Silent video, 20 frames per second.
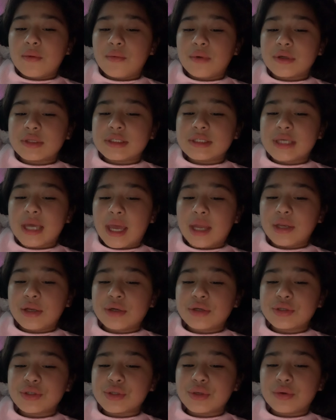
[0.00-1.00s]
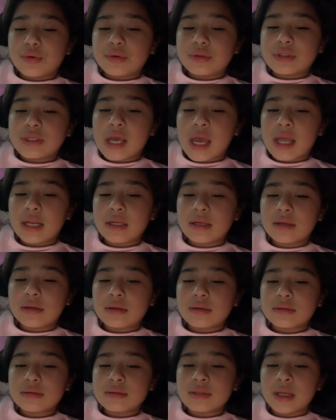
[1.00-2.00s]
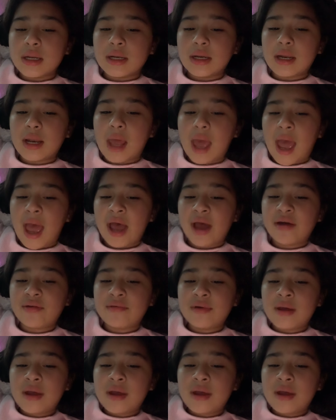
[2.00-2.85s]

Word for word: with 10 years 10 10 and a half